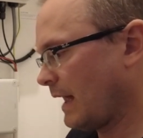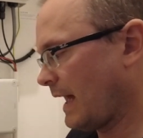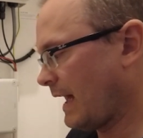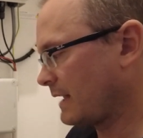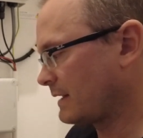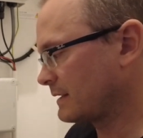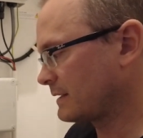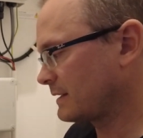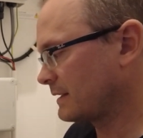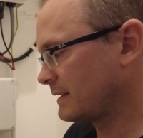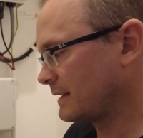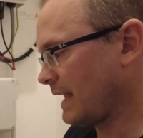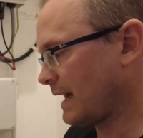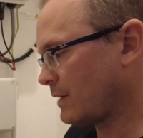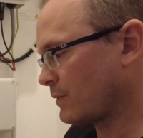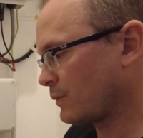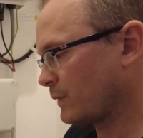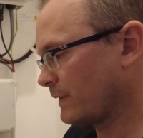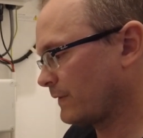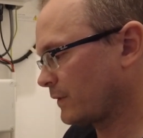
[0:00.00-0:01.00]
And
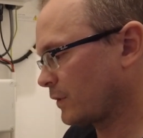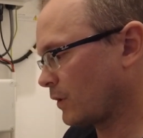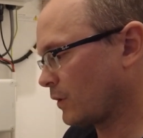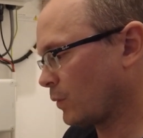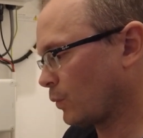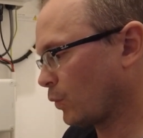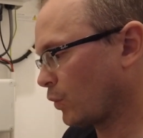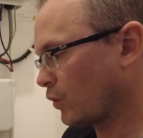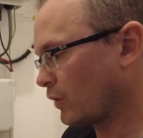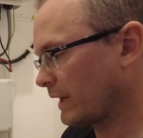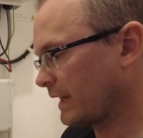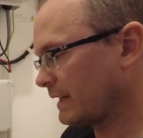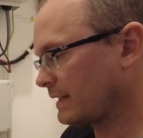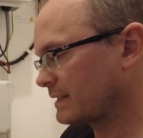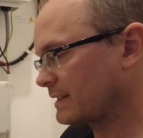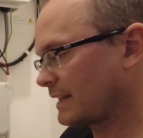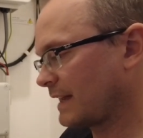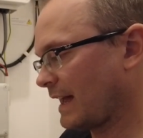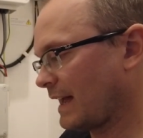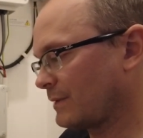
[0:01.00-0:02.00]
now we've got
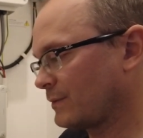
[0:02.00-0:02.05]
warnings